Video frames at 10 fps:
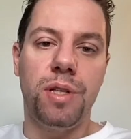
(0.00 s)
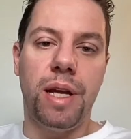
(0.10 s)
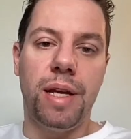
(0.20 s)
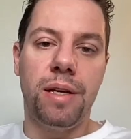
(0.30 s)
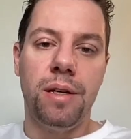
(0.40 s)

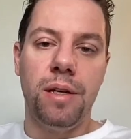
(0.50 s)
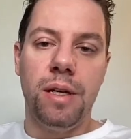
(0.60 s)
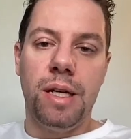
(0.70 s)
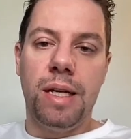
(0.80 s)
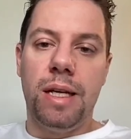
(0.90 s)
like
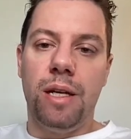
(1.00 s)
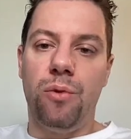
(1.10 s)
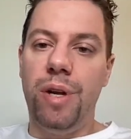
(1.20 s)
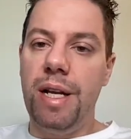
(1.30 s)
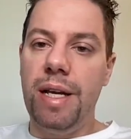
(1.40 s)

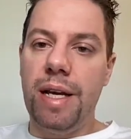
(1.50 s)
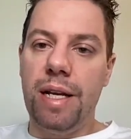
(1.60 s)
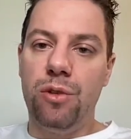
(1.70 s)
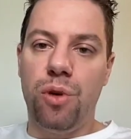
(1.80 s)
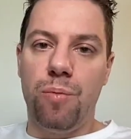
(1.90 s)
really get
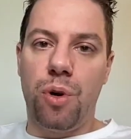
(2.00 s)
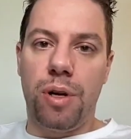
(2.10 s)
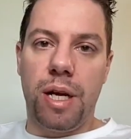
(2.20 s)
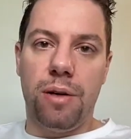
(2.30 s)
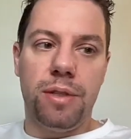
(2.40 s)
into a
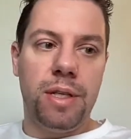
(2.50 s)
burnout.